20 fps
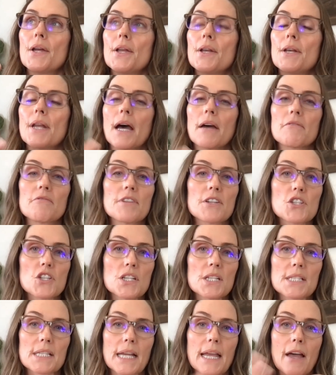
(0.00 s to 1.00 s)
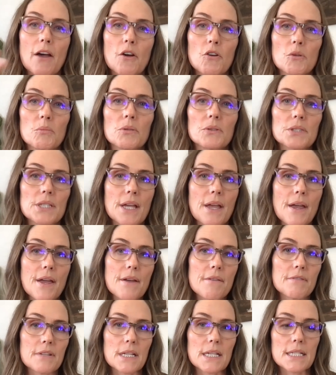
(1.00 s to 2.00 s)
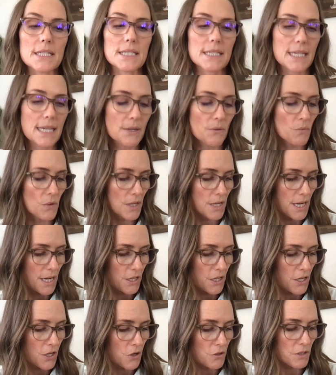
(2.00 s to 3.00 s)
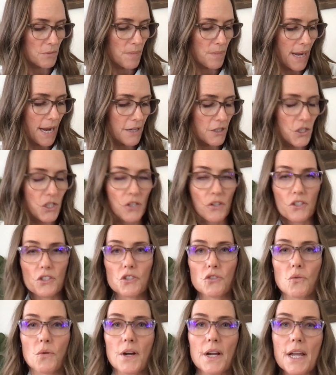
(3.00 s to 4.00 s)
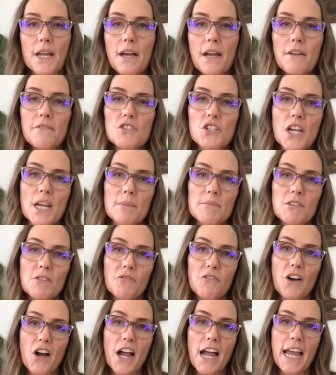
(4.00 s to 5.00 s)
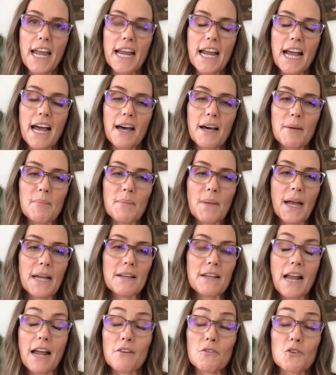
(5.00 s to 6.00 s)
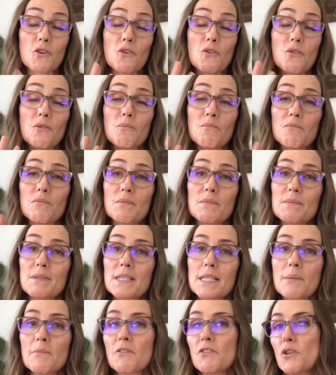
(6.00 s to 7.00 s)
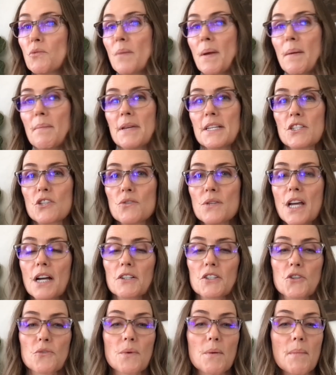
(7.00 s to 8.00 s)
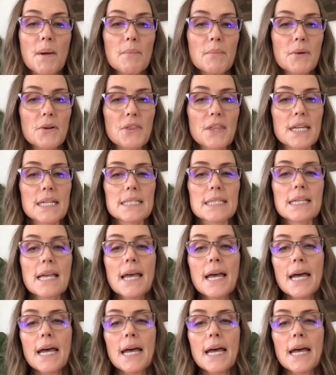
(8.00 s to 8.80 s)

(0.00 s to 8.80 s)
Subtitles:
nonfiction is accountable to evidence goes back to the story of James Fry. I don't know if some of you may be too young to remember this,